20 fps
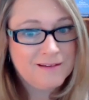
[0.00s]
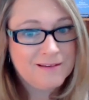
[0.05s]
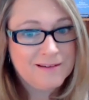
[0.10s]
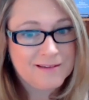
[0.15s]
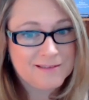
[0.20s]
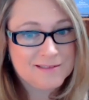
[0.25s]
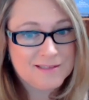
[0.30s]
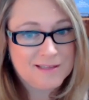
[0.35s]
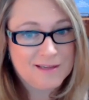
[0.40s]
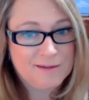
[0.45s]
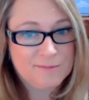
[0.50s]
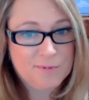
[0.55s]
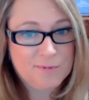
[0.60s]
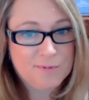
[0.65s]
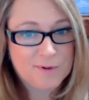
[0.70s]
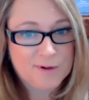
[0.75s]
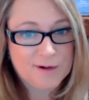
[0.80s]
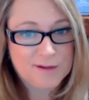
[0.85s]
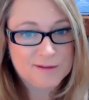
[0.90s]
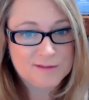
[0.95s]
is the
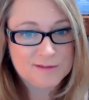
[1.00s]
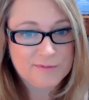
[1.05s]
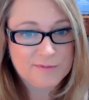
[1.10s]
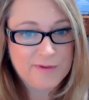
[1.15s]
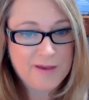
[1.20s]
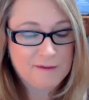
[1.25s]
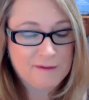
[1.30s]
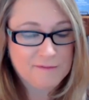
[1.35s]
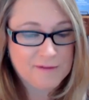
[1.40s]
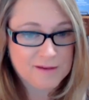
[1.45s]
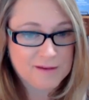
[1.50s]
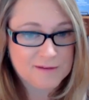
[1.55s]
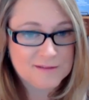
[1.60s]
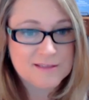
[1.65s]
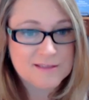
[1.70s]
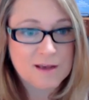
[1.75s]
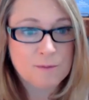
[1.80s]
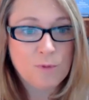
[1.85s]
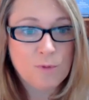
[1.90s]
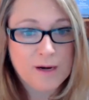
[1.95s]
importance of having
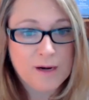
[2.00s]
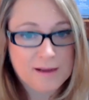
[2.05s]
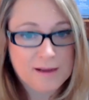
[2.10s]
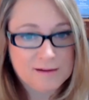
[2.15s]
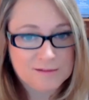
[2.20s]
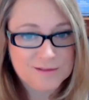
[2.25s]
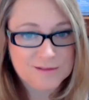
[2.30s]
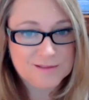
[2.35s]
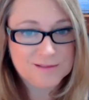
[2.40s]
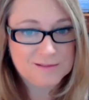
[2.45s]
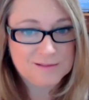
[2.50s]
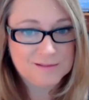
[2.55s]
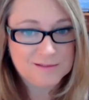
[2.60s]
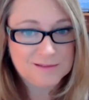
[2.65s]
someone else.